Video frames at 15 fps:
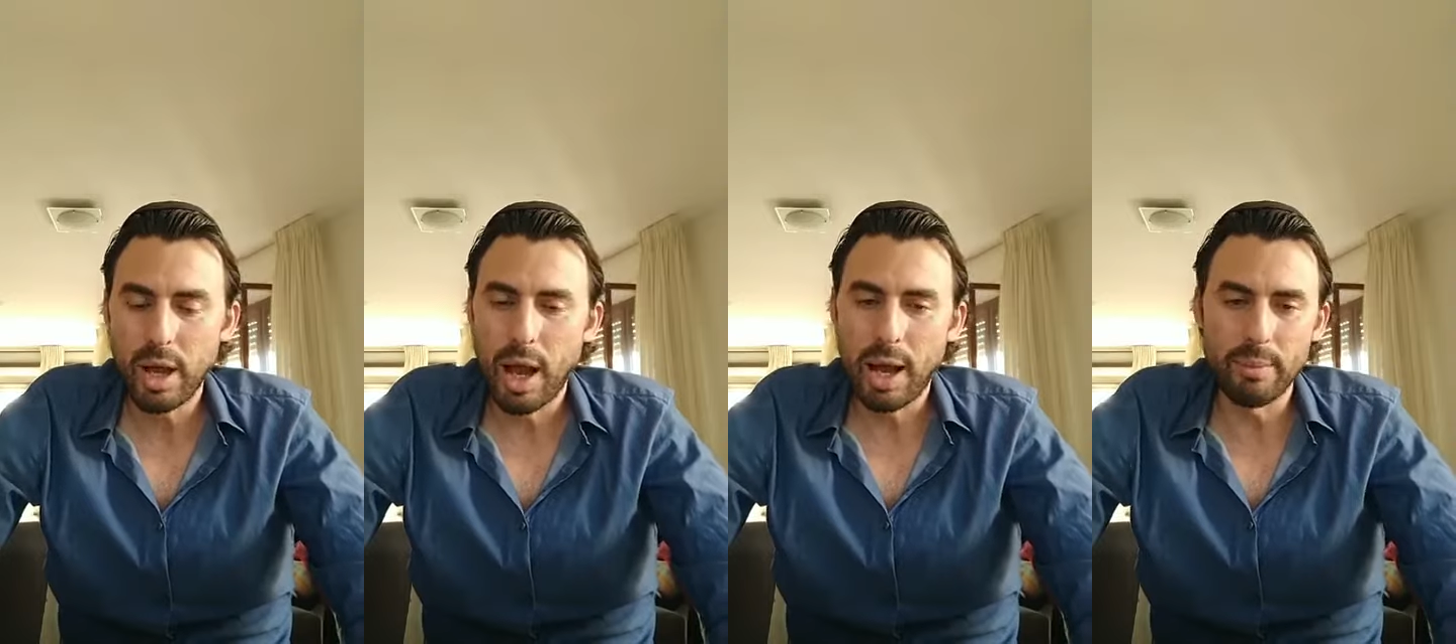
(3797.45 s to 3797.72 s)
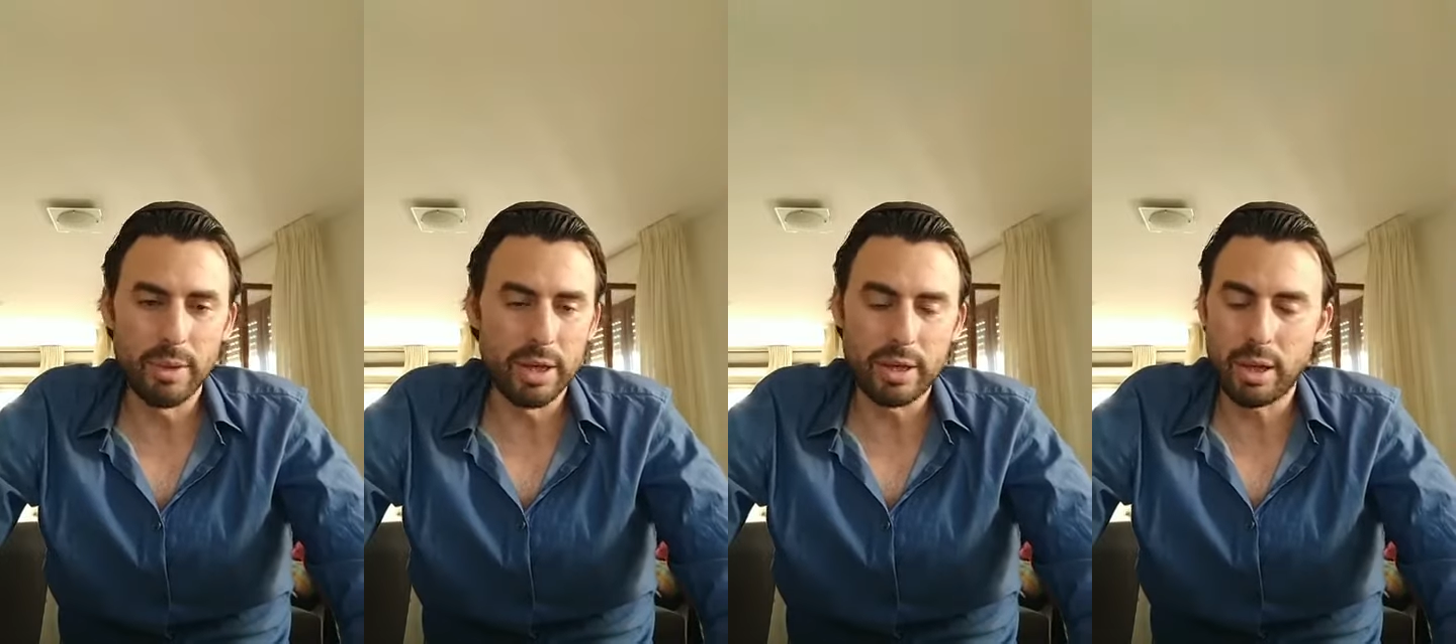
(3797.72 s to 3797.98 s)

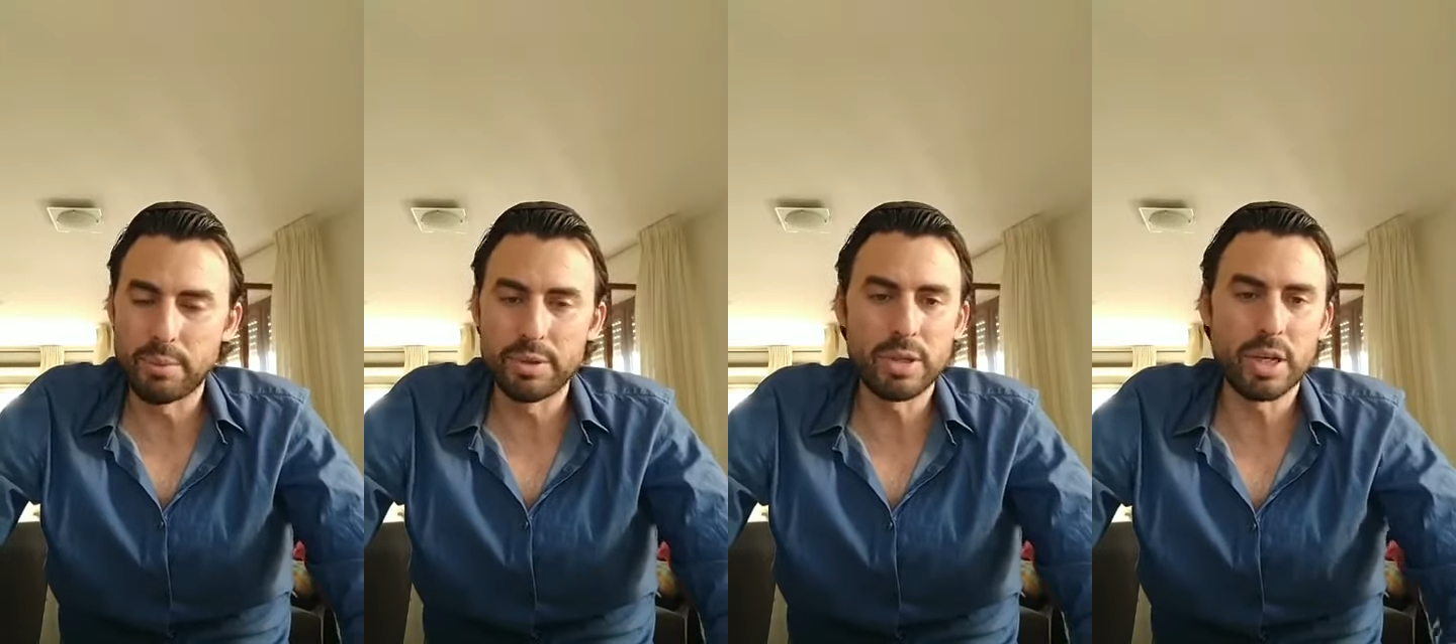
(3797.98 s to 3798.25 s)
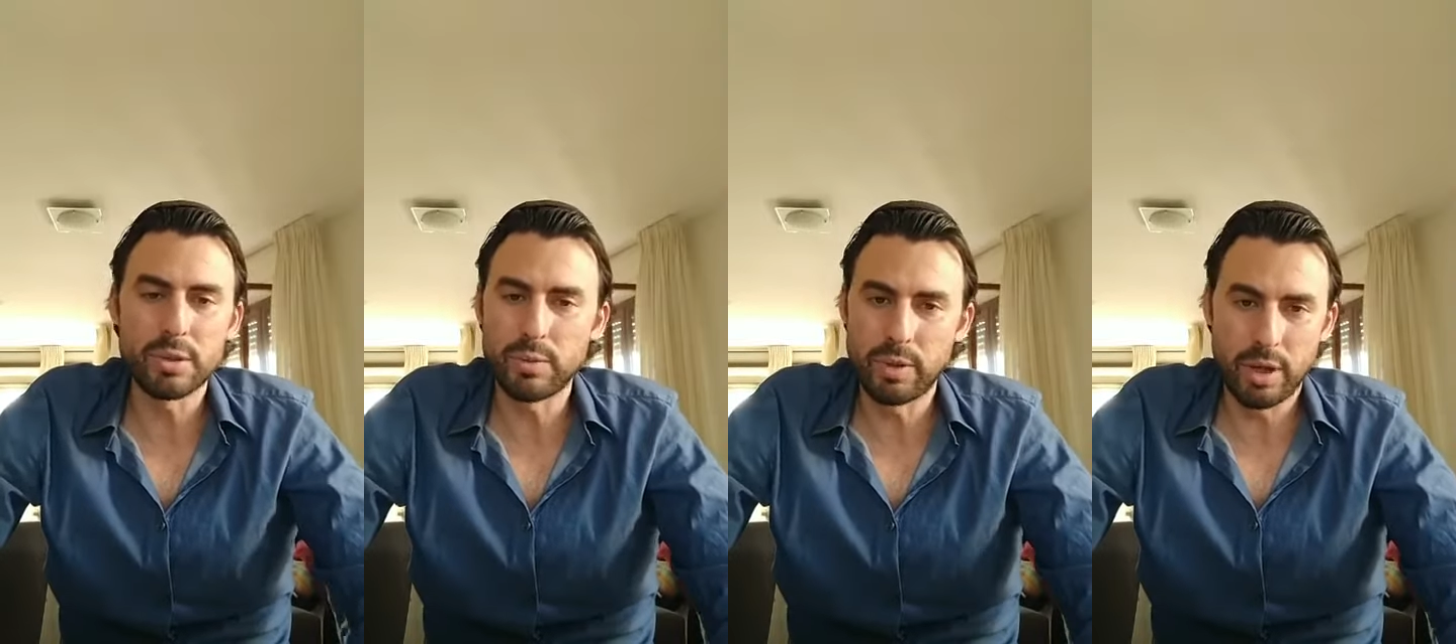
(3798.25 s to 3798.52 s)
I'm like
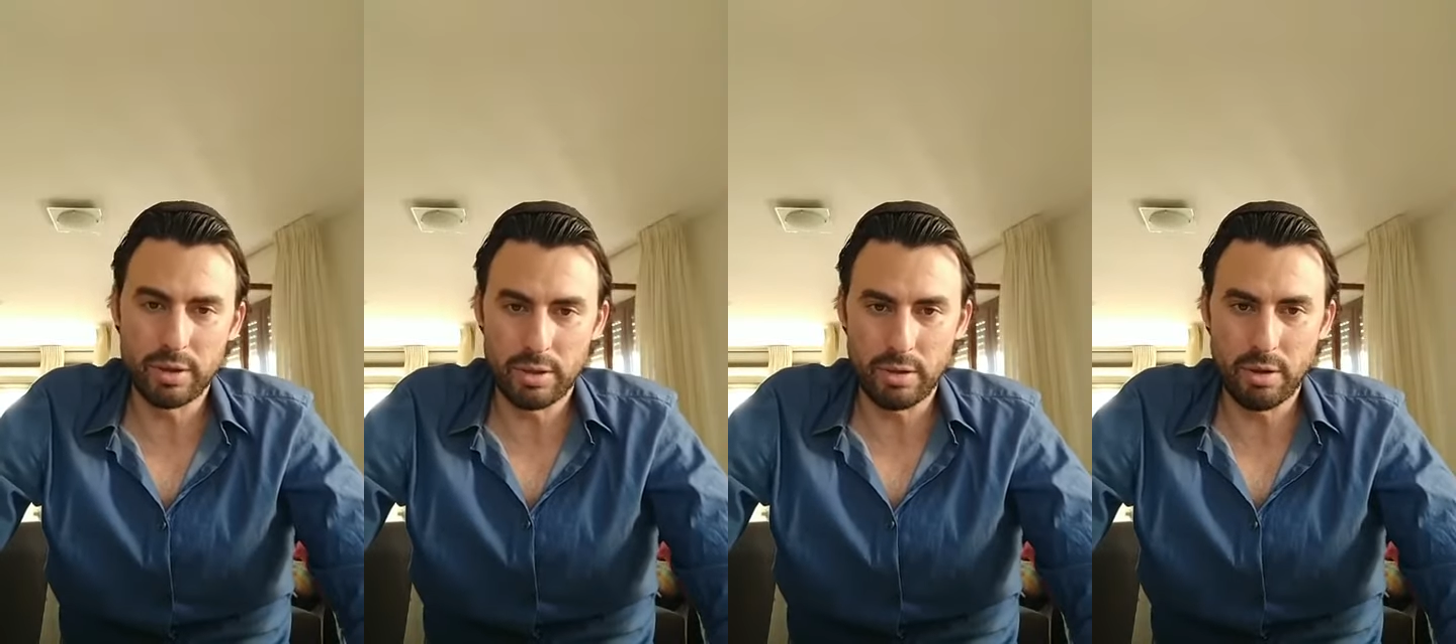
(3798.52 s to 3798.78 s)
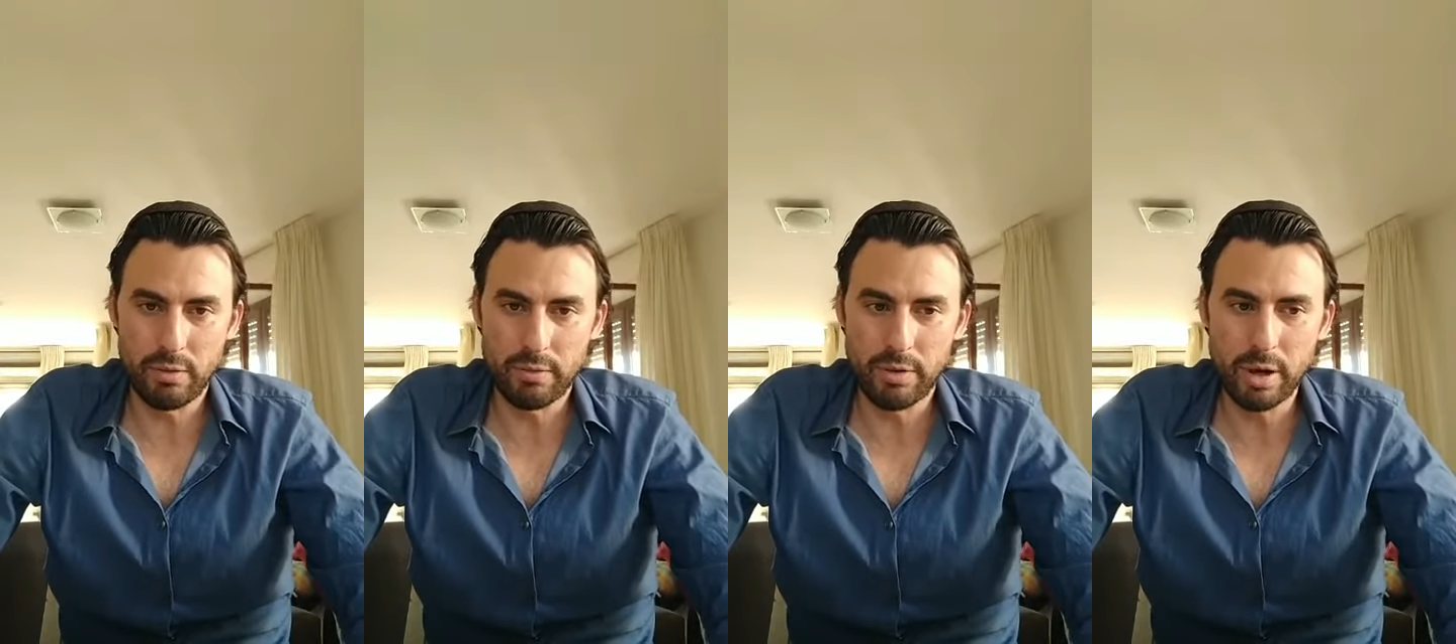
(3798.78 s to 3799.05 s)
obsessed with that
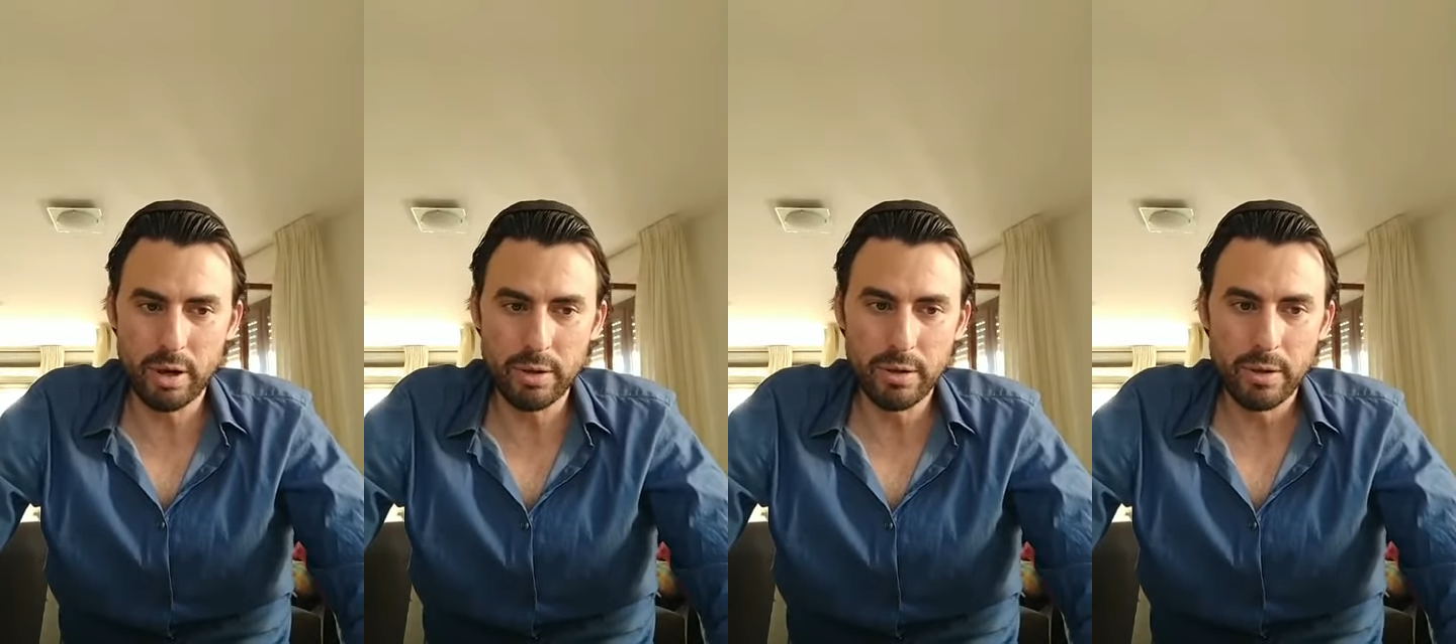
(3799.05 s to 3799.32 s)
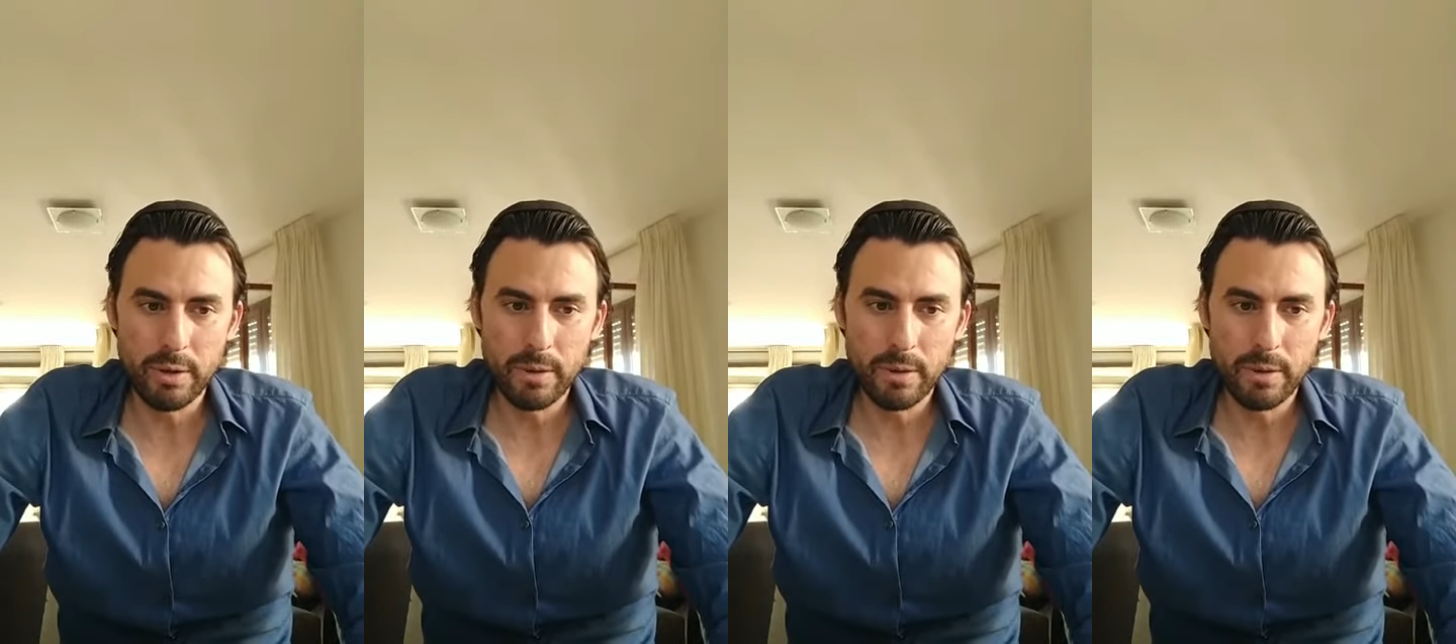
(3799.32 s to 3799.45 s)
stuff, right?